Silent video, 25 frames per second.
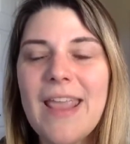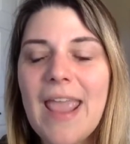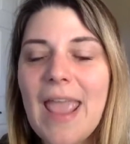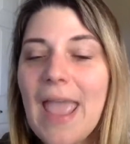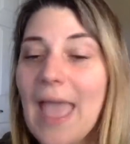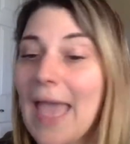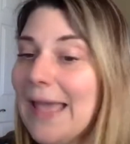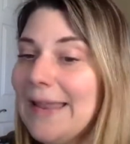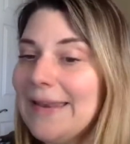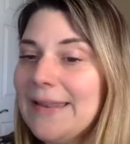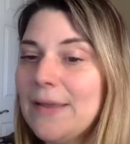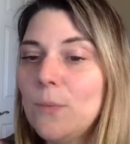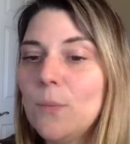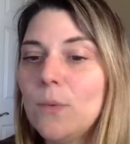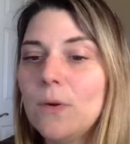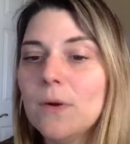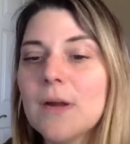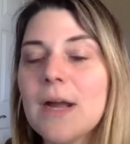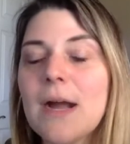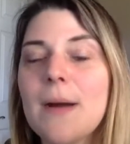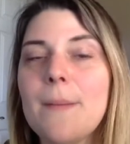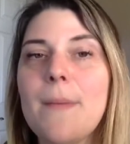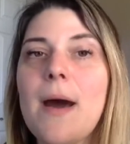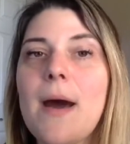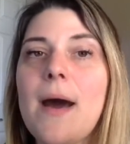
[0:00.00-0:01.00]
And it will
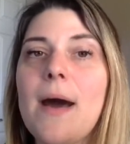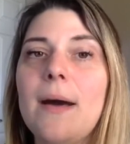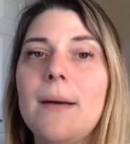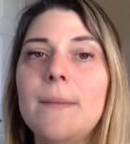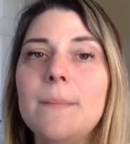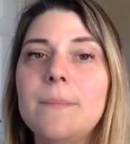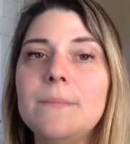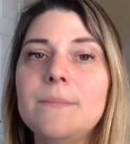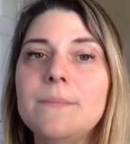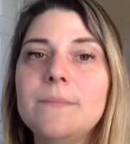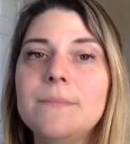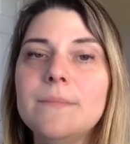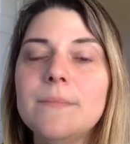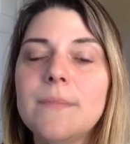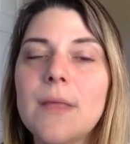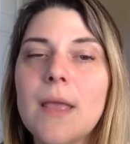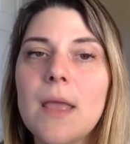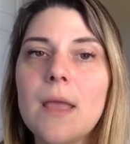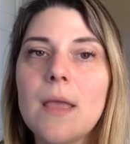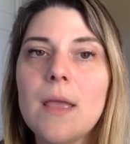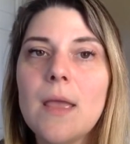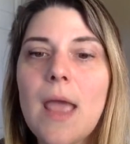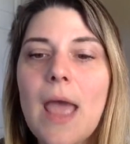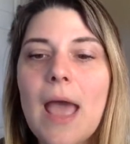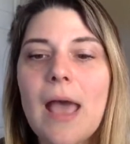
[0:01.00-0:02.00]
come up.
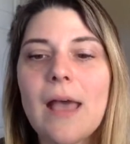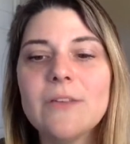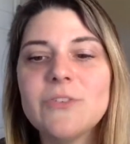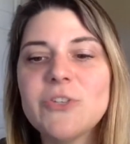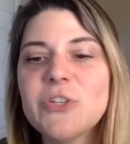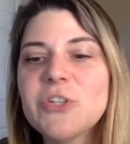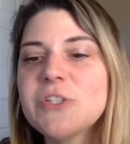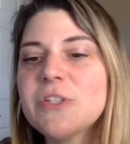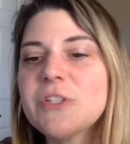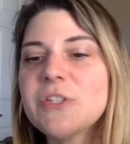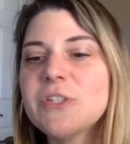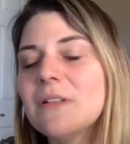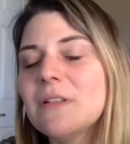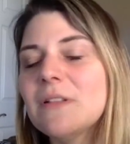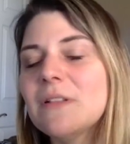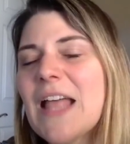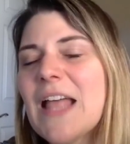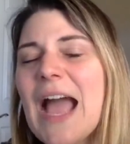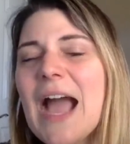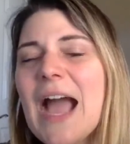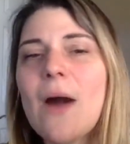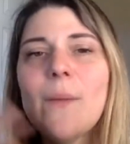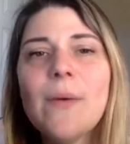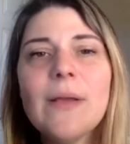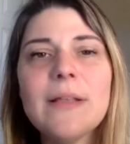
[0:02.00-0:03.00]
And just
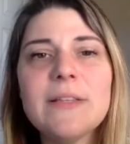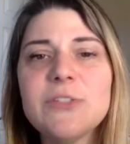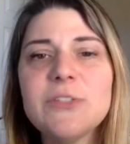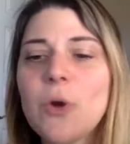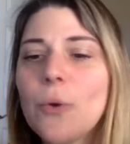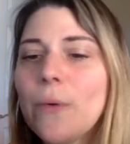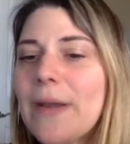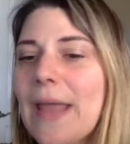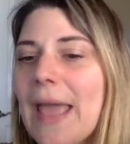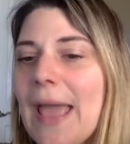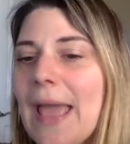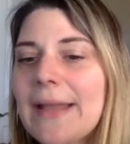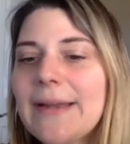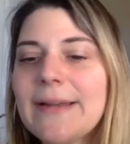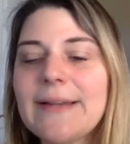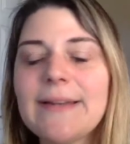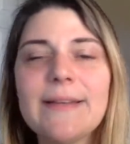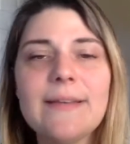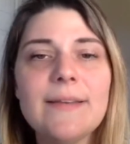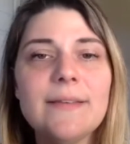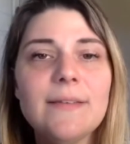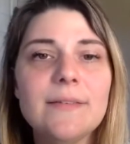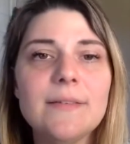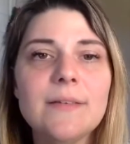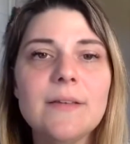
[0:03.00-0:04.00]
allow it. Don't edit
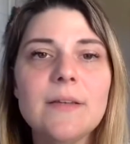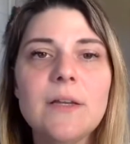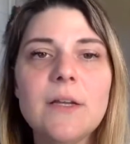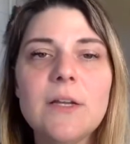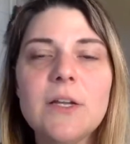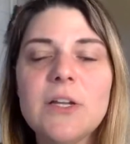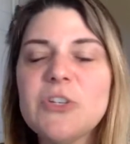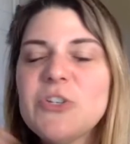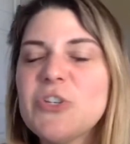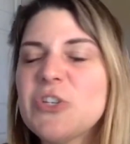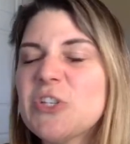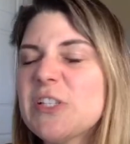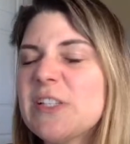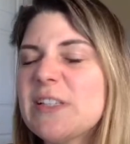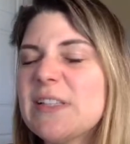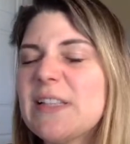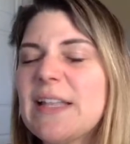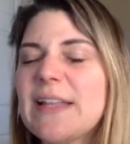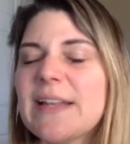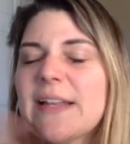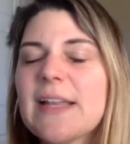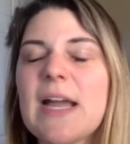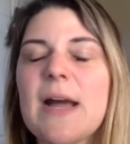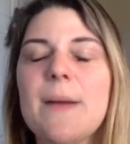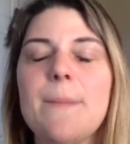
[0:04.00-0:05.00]
it. Just
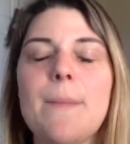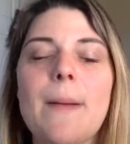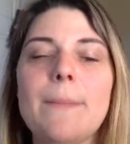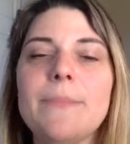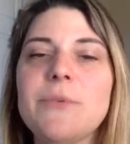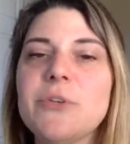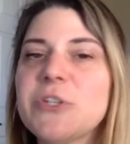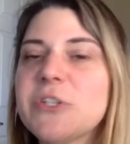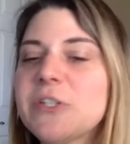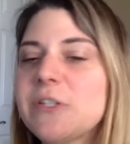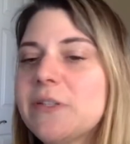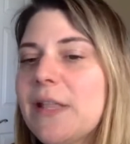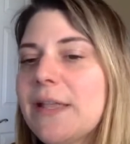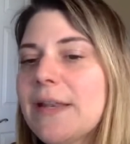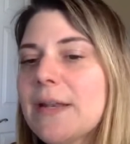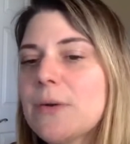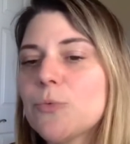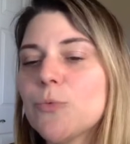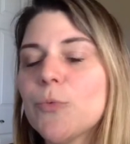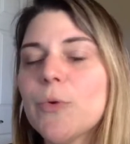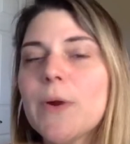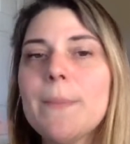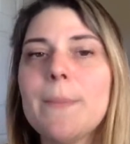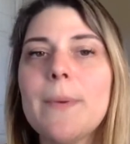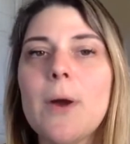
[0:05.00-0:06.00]
let it come up. Just let it
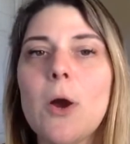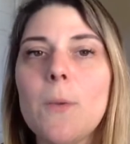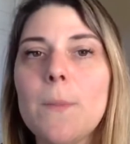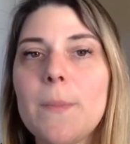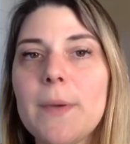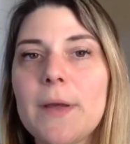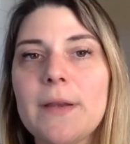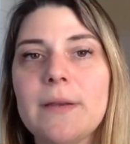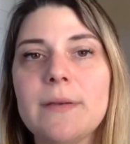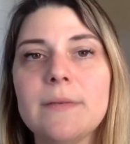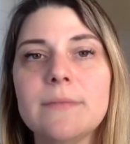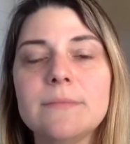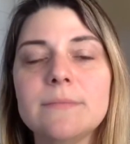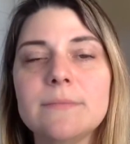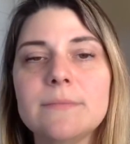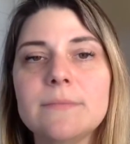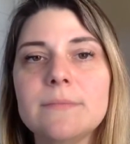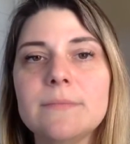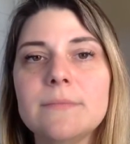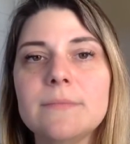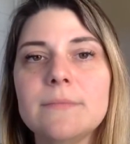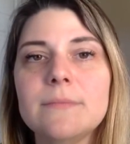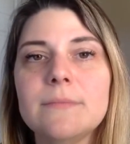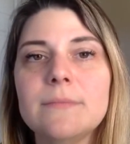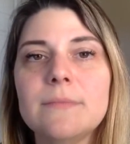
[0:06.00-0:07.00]
rip open.
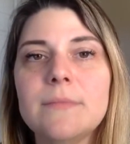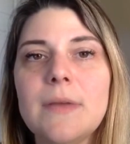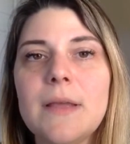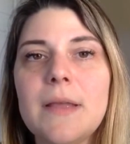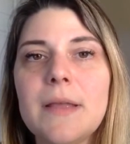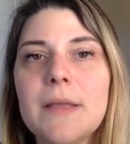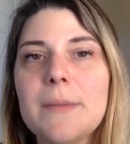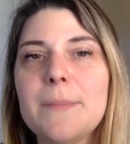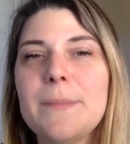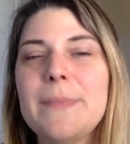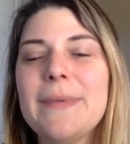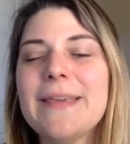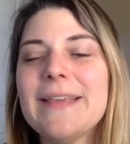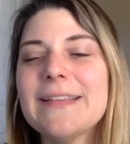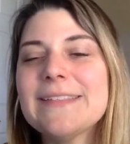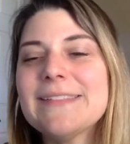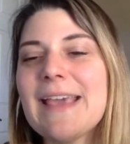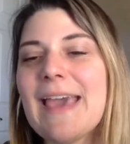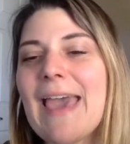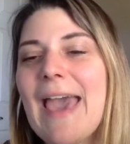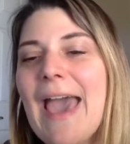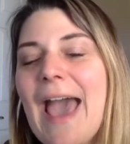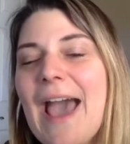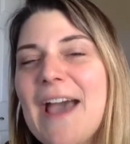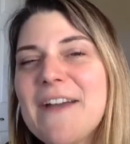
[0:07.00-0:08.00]
Because
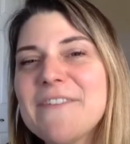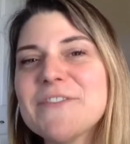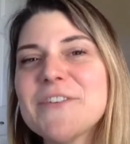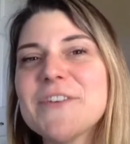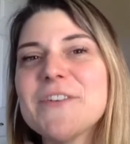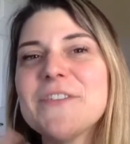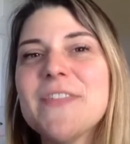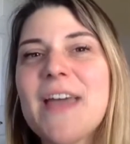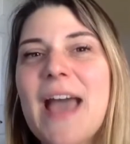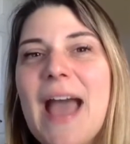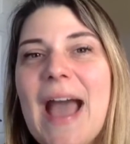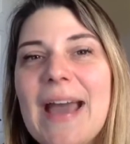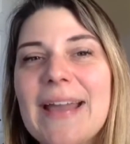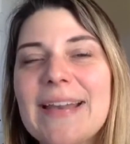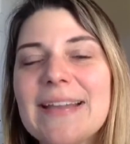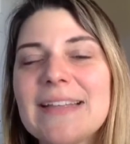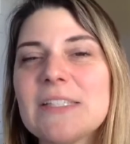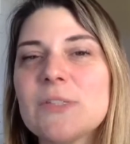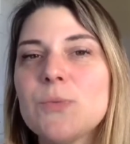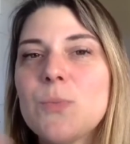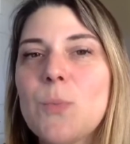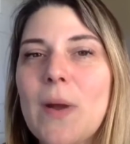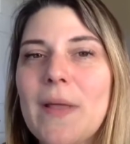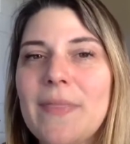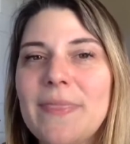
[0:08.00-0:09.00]
after that
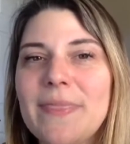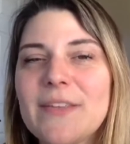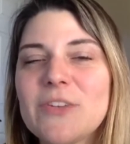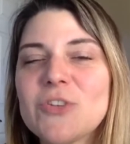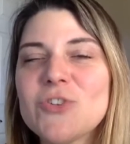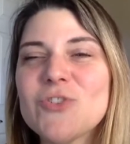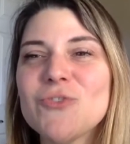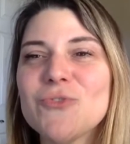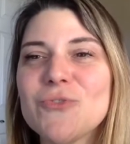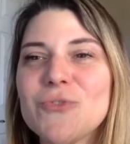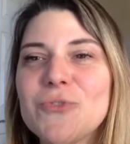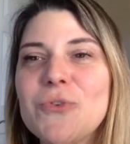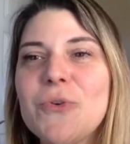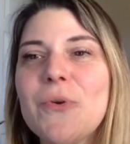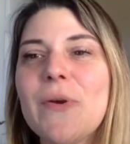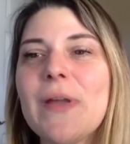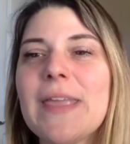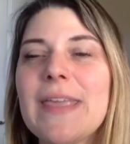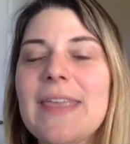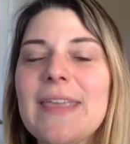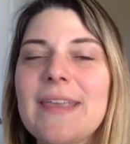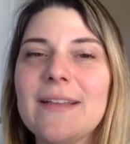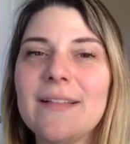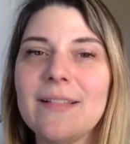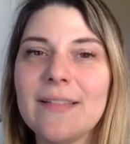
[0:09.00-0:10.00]
is when the true
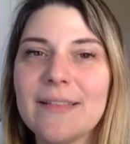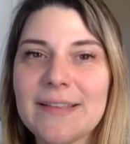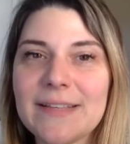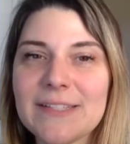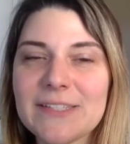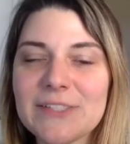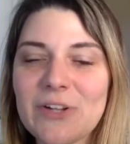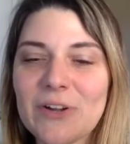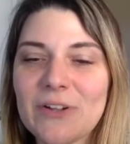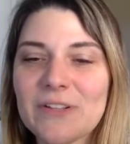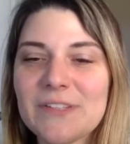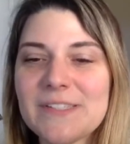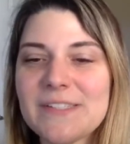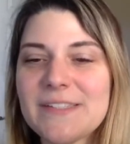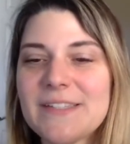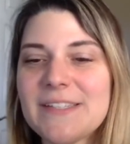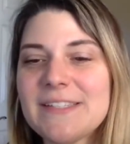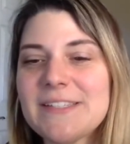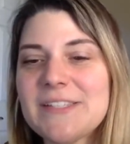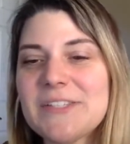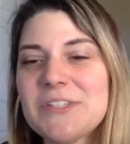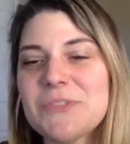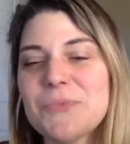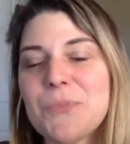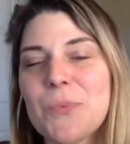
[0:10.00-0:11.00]
healing starts.
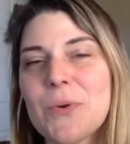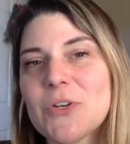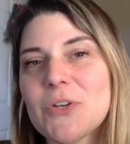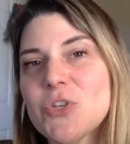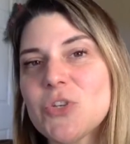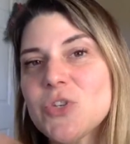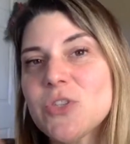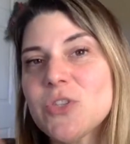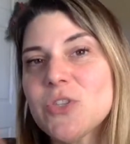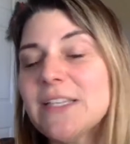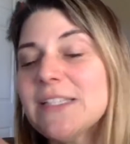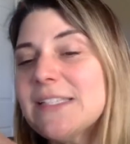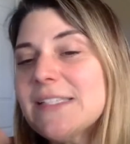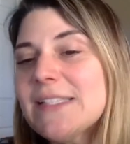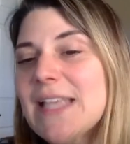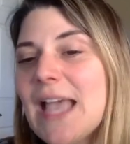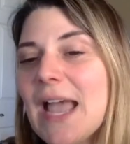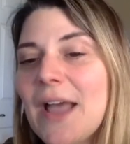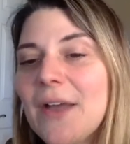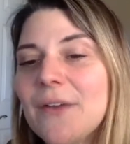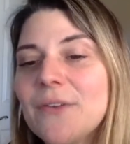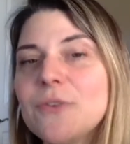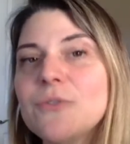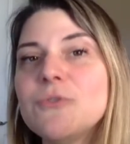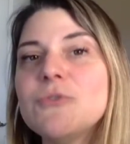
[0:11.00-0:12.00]
This is
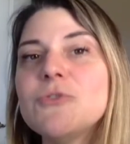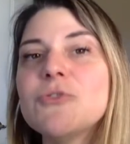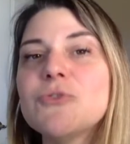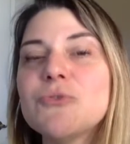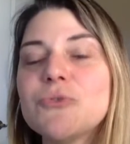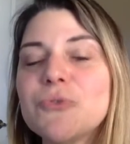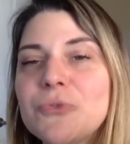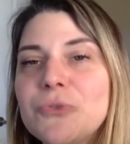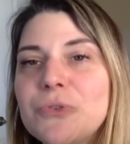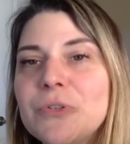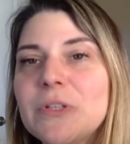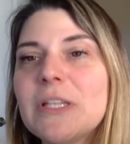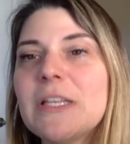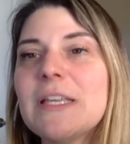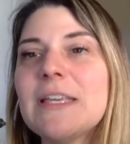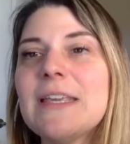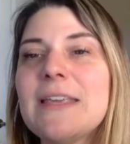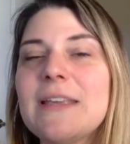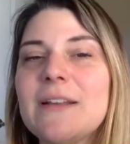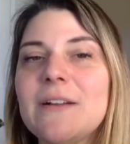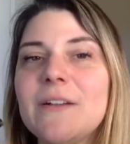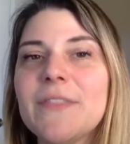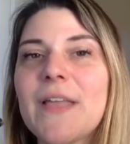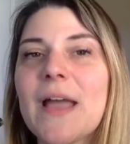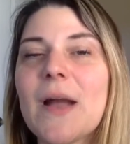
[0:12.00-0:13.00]
how you truly
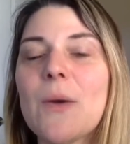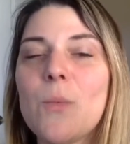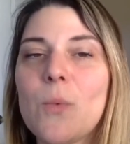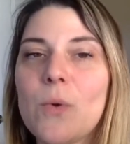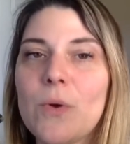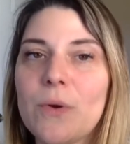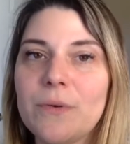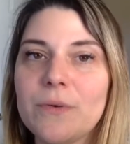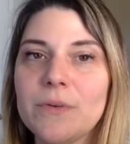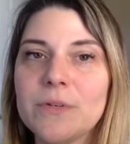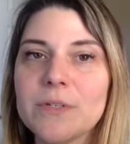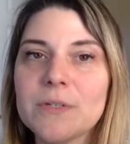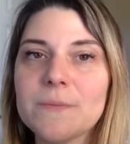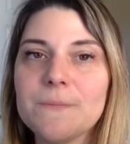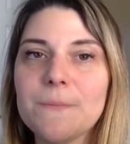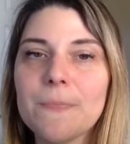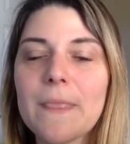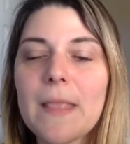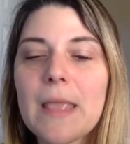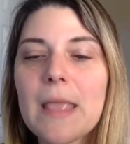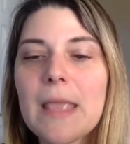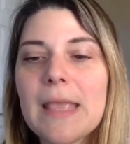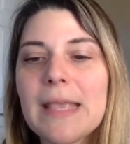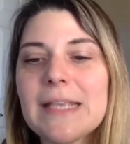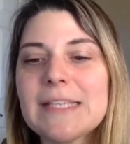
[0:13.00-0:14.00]
heal that wound,
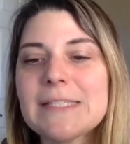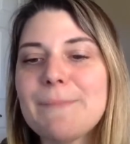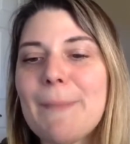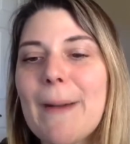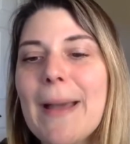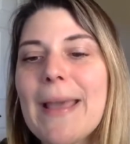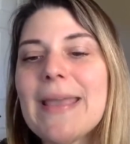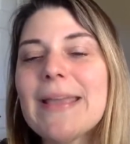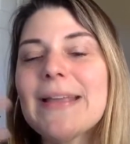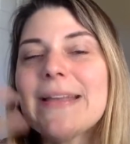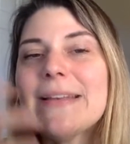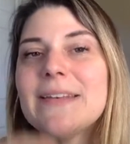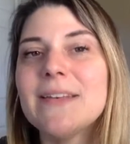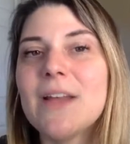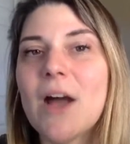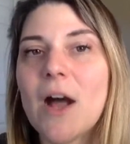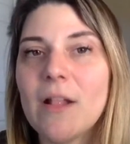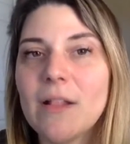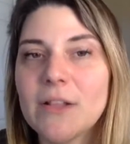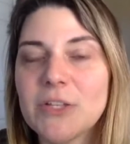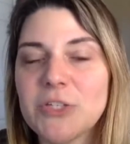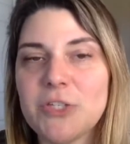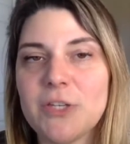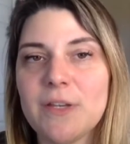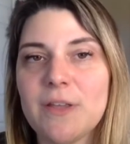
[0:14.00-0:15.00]
is by
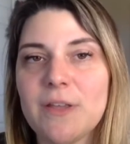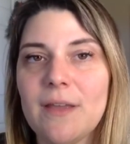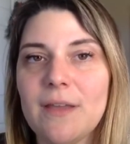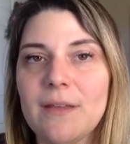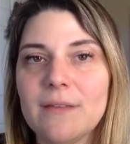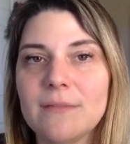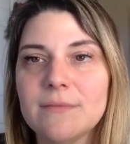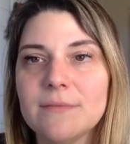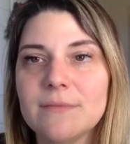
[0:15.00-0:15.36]
acknowledging it.